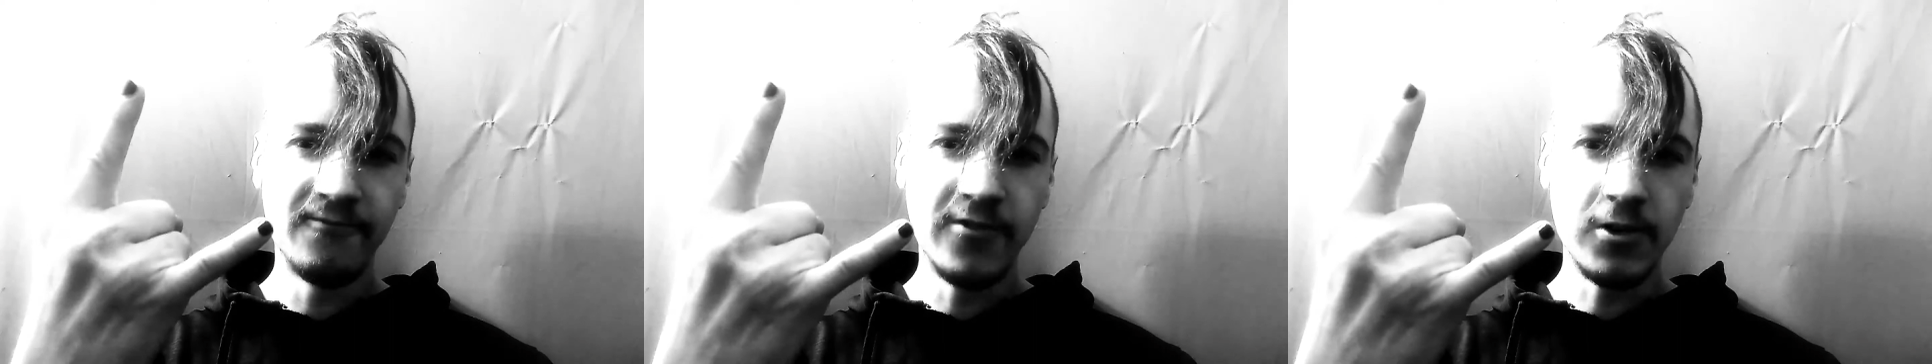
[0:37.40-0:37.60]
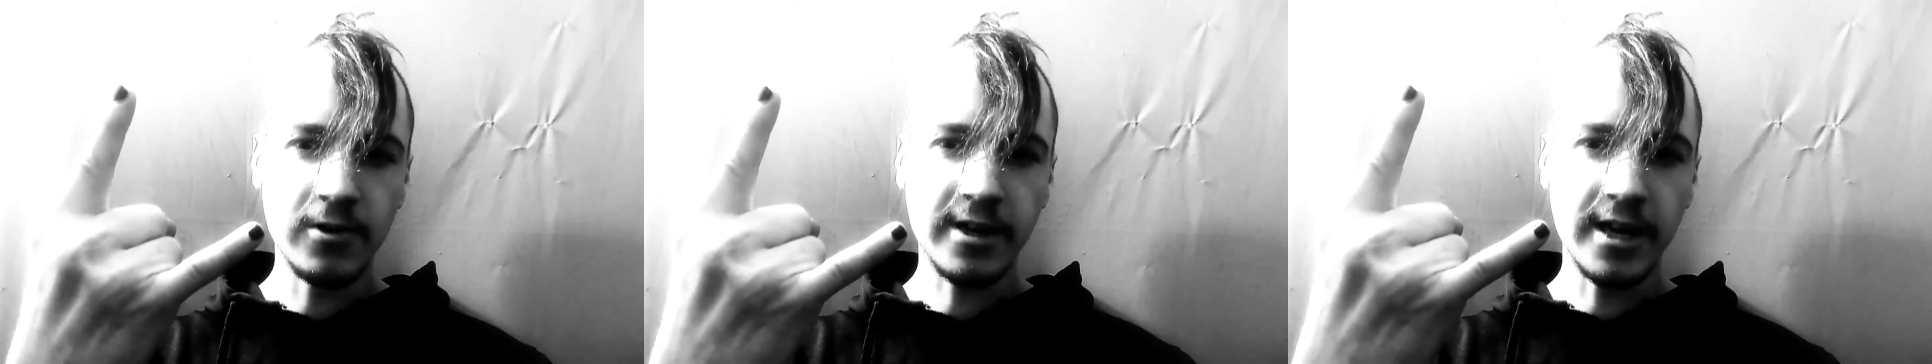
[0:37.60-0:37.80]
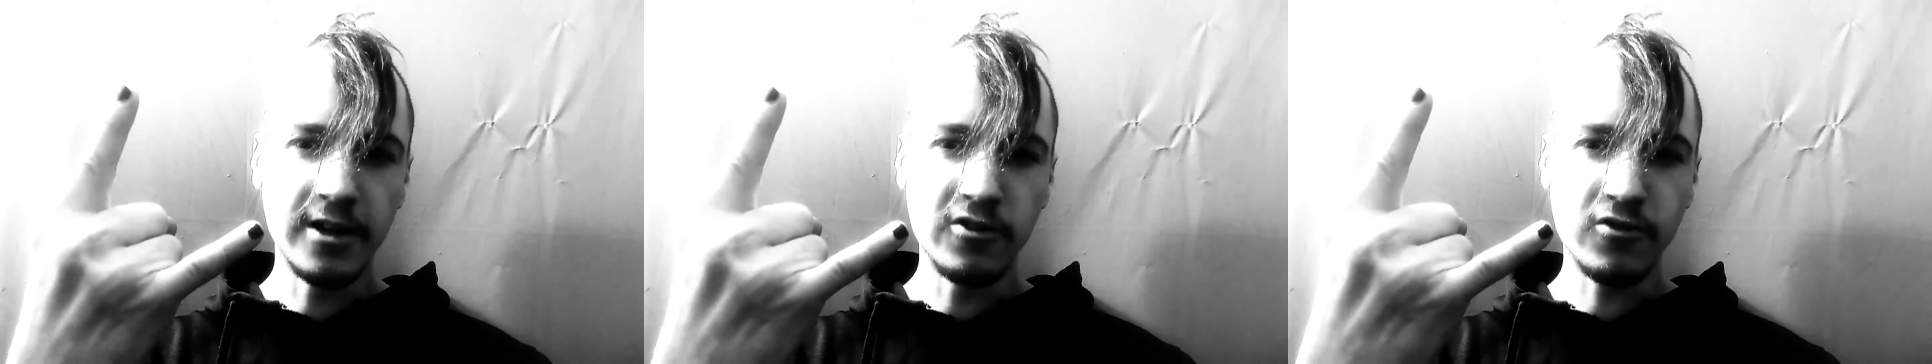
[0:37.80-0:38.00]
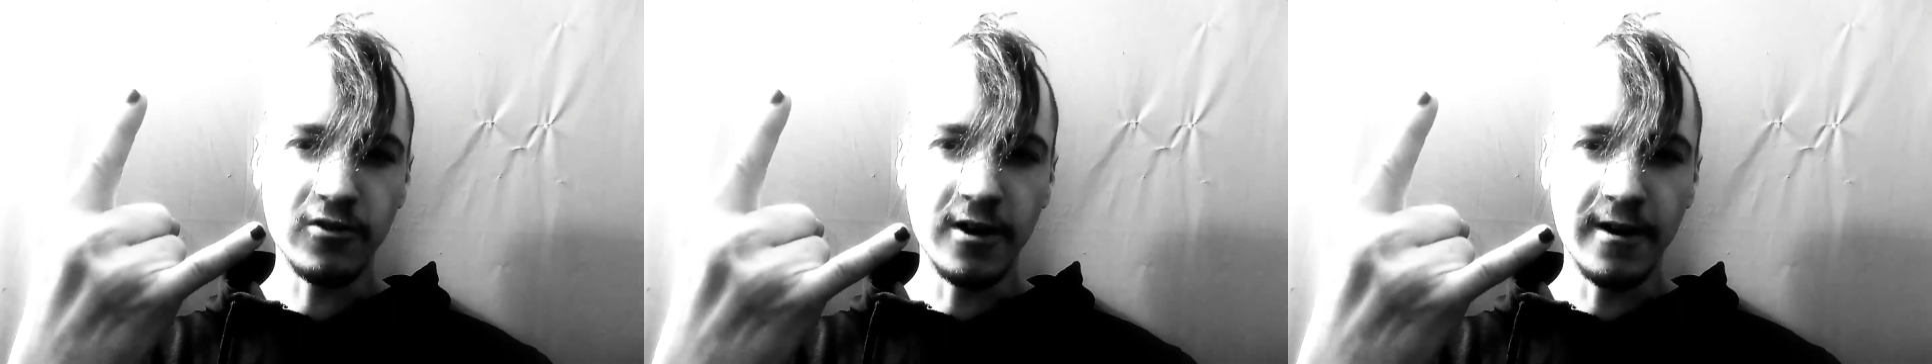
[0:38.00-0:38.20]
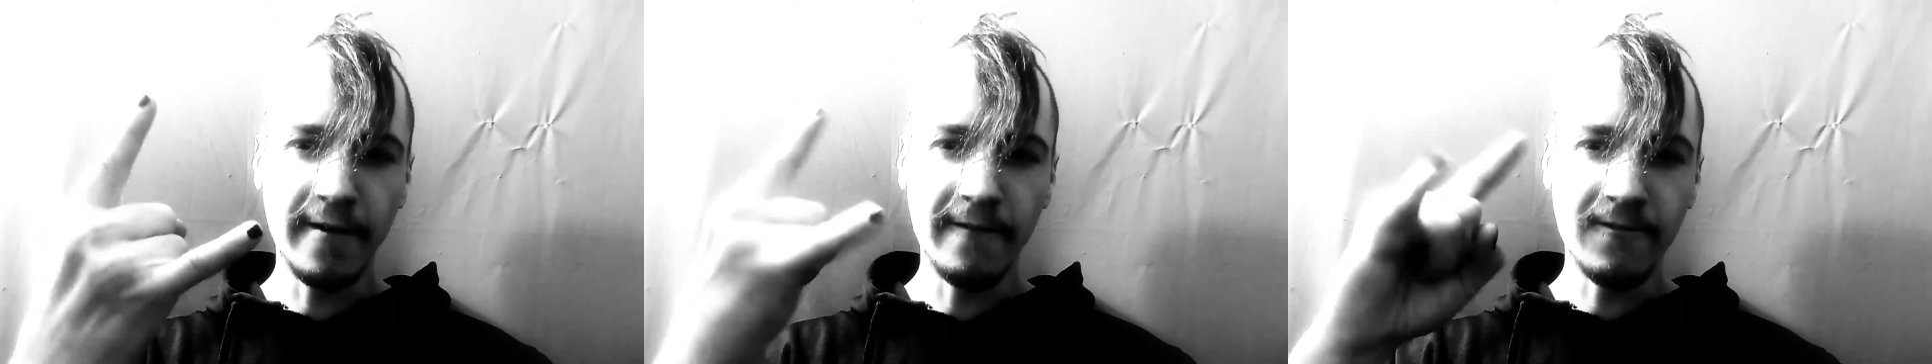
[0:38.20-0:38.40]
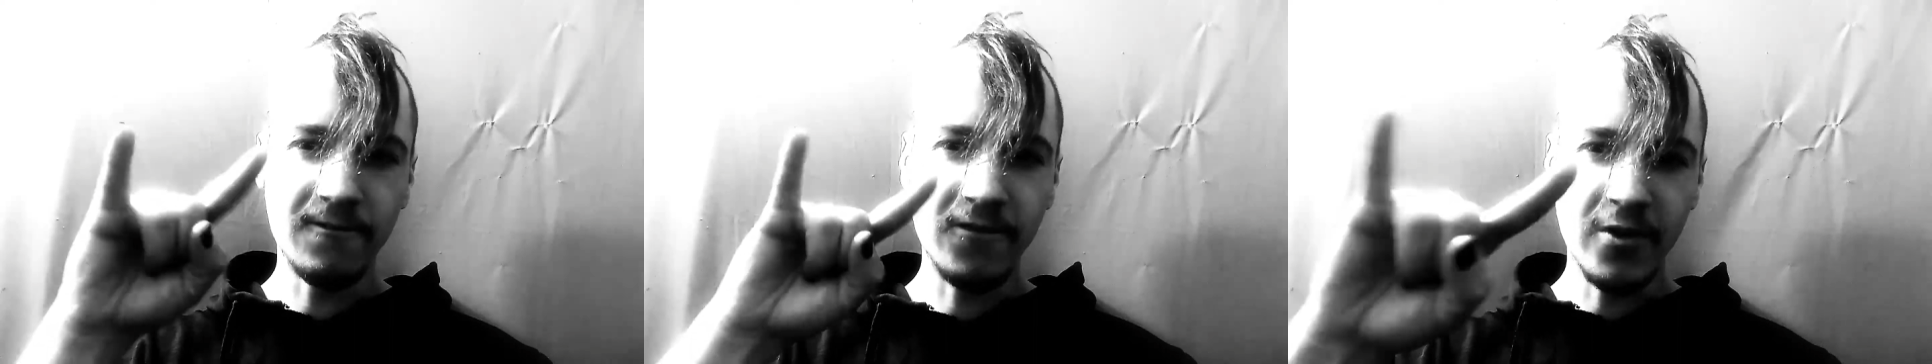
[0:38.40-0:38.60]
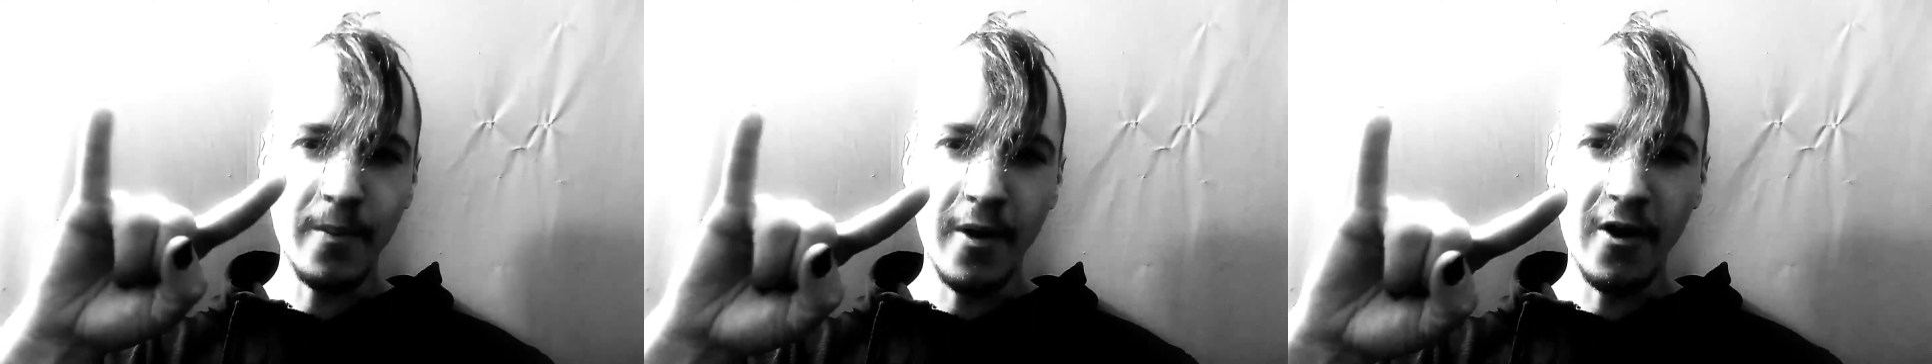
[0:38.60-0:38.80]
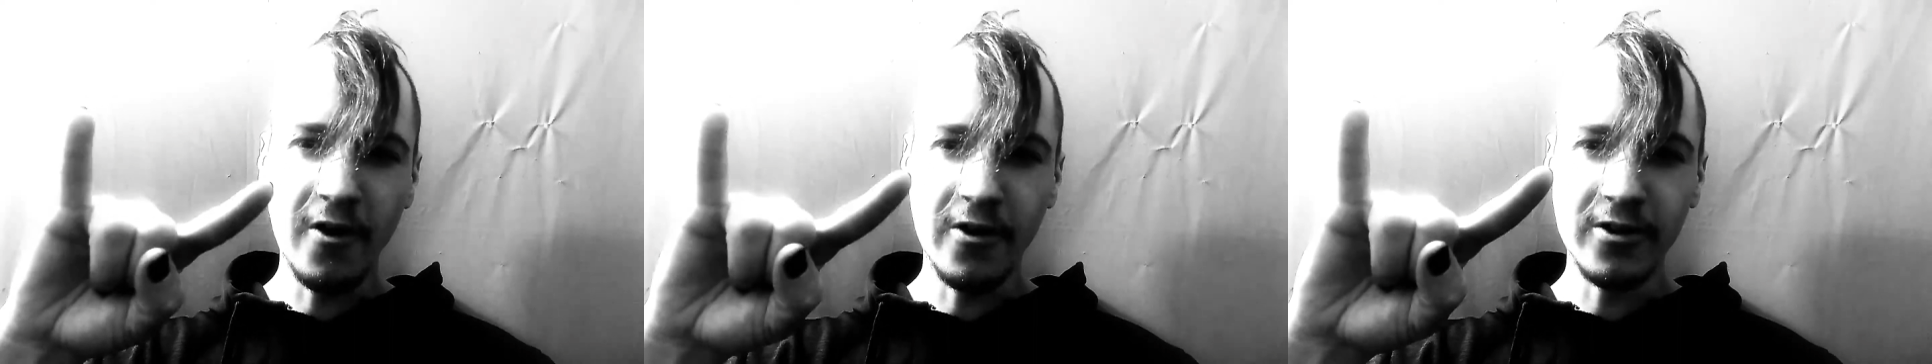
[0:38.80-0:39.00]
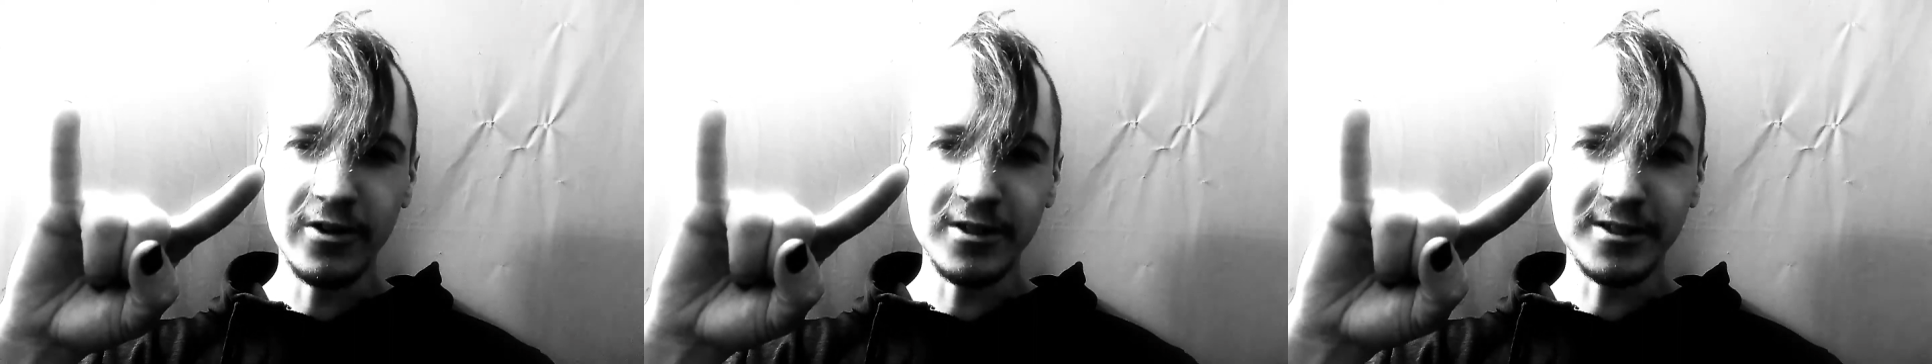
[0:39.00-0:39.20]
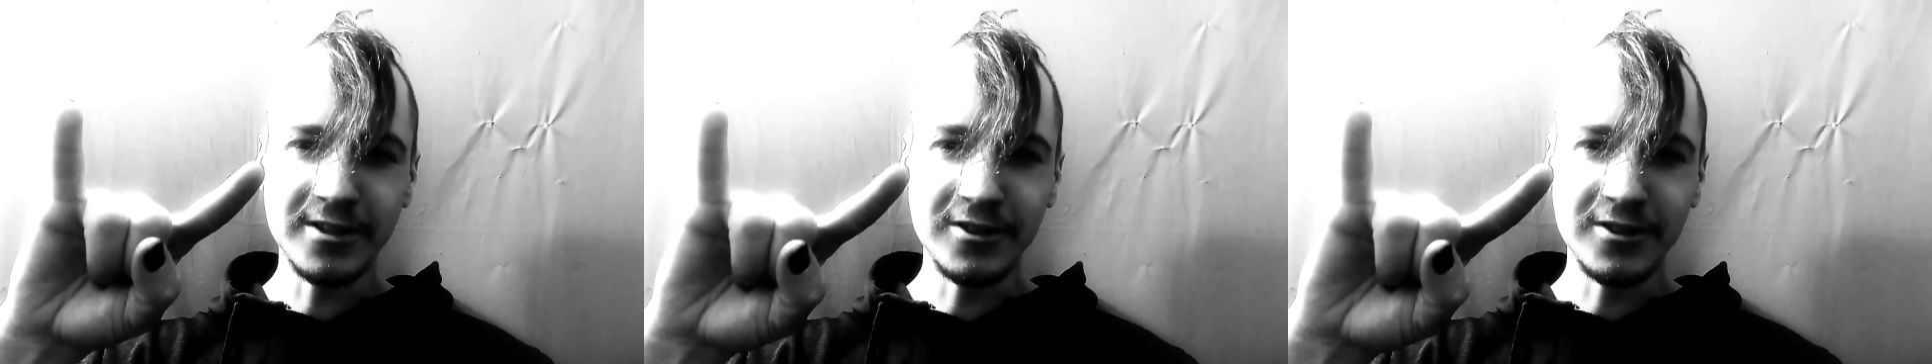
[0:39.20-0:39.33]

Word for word: vote Kenntron for Mars